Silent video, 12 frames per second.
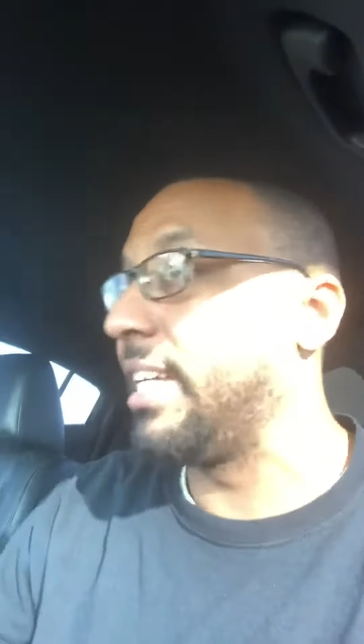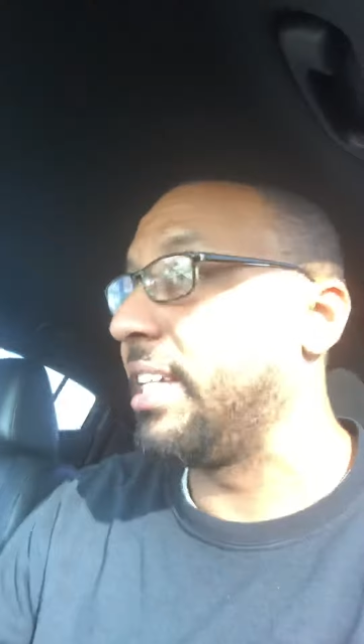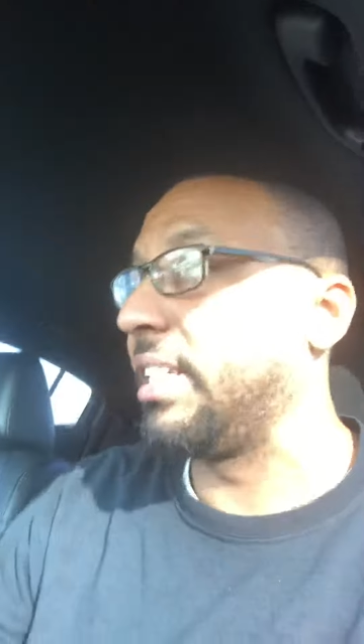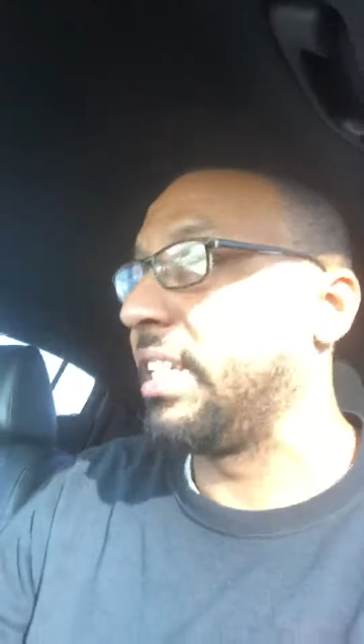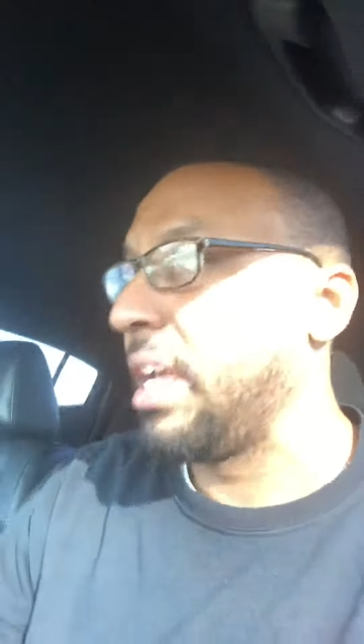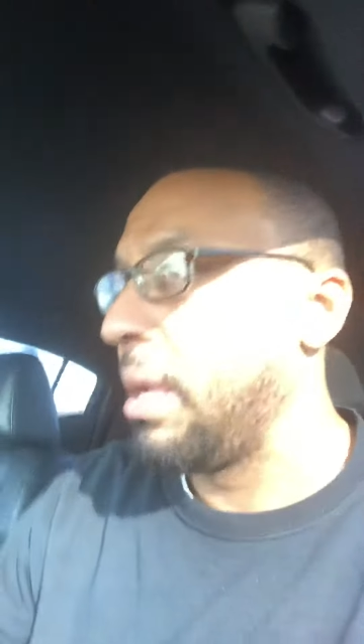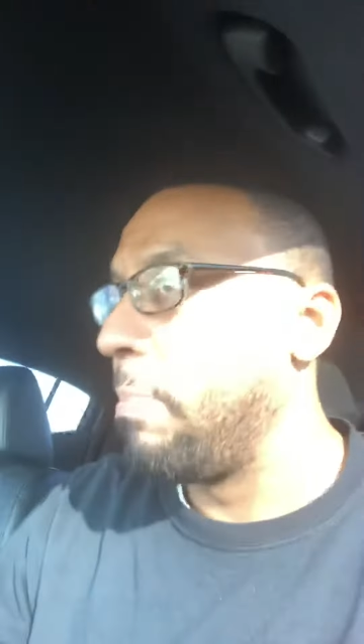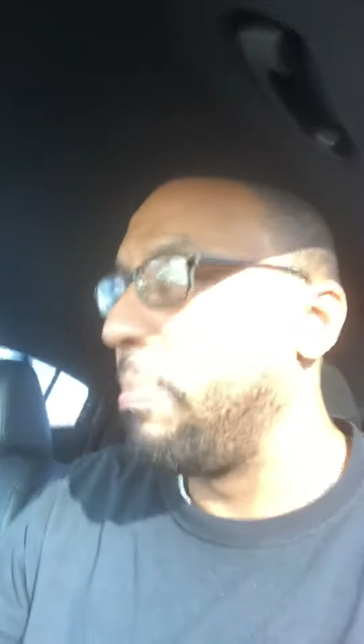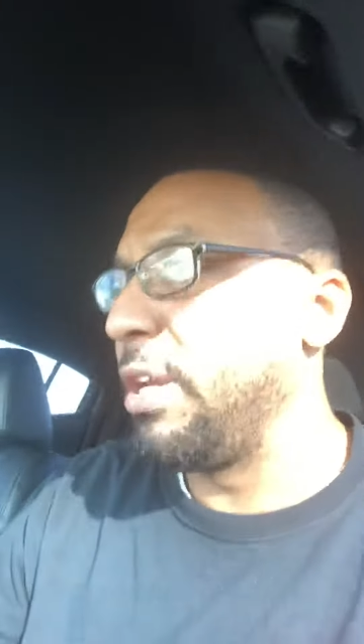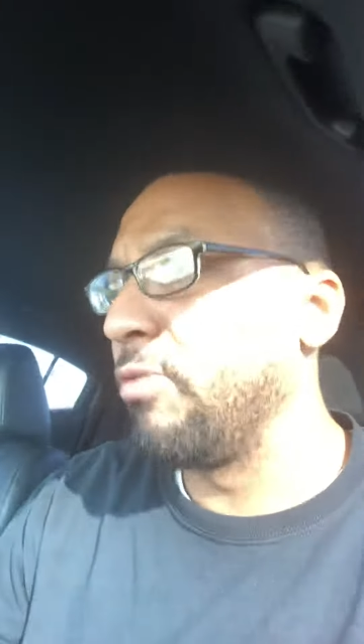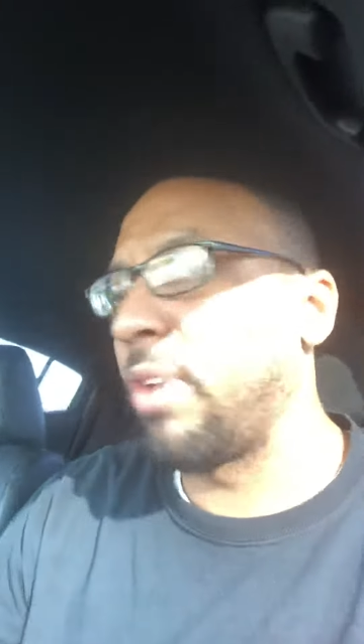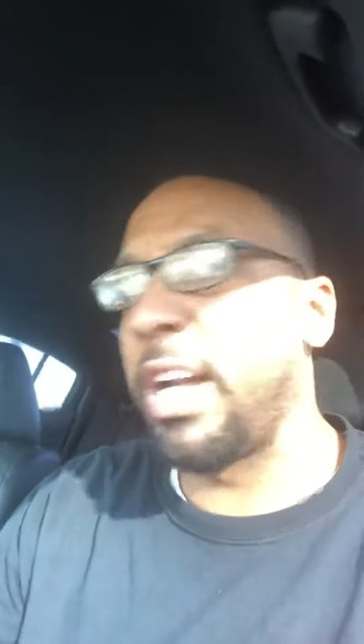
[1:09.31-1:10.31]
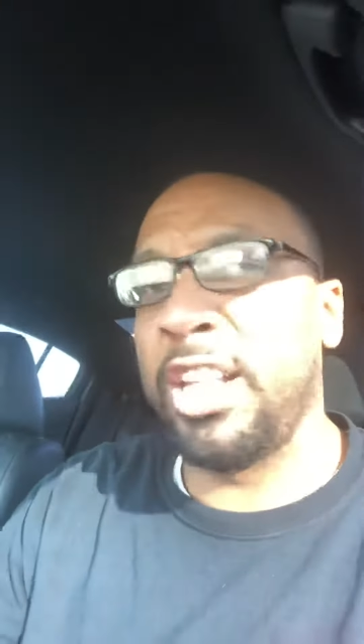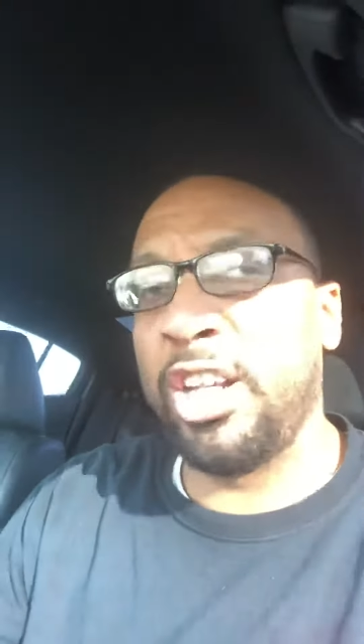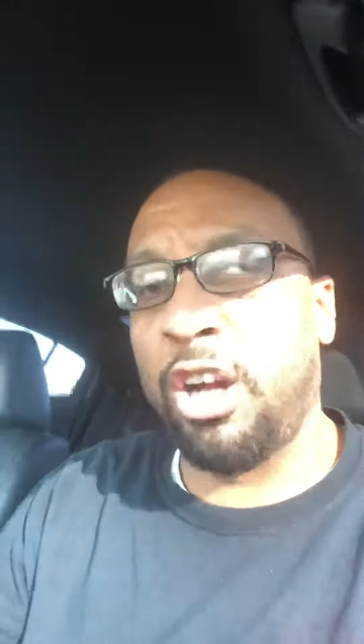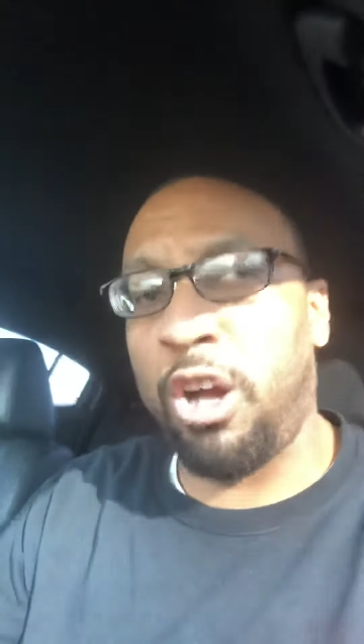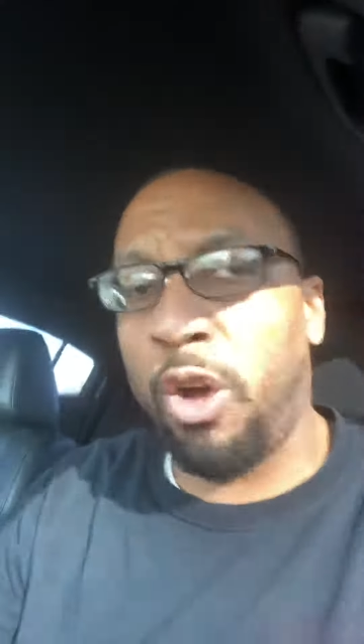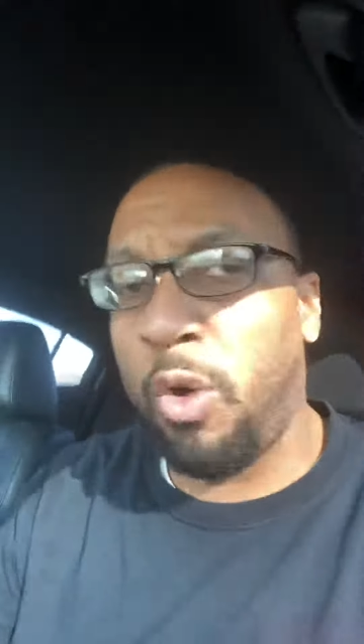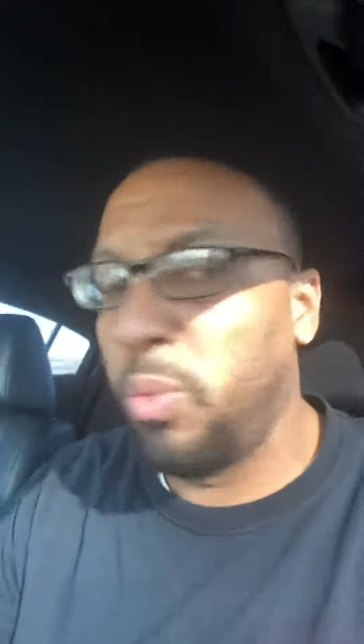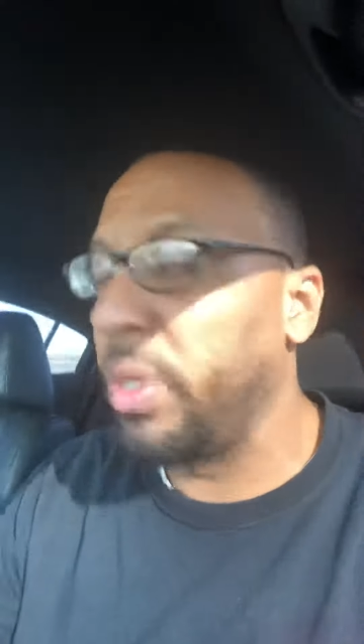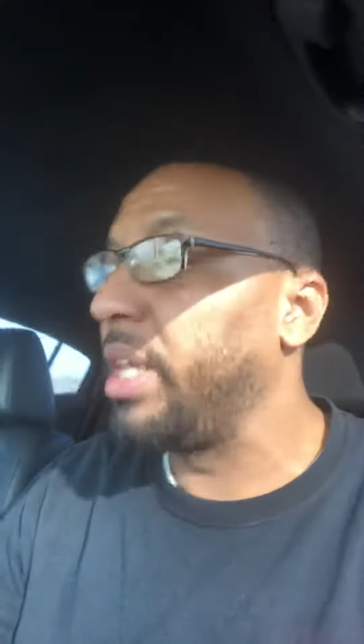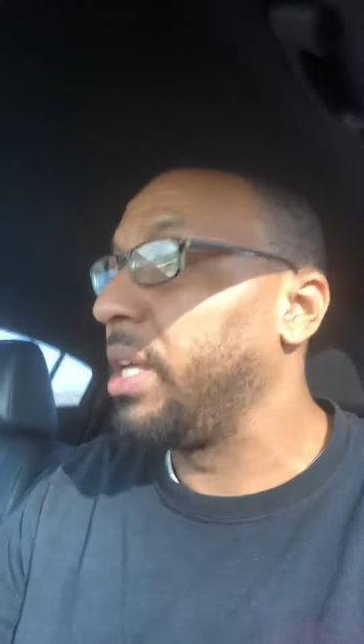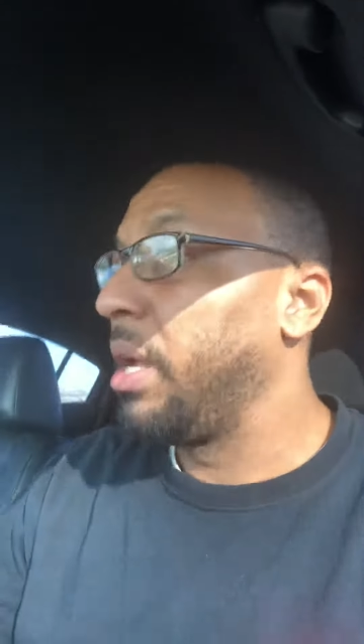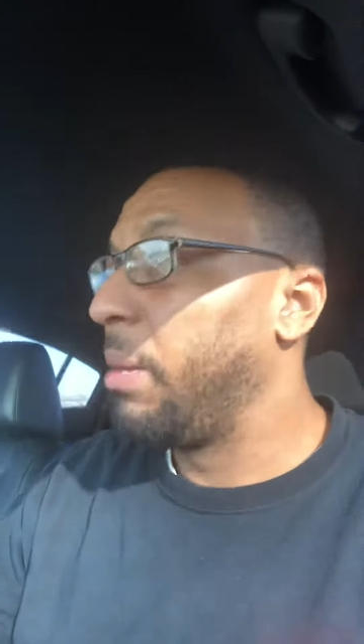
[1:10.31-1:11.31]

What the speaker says: is. Be ready to own it.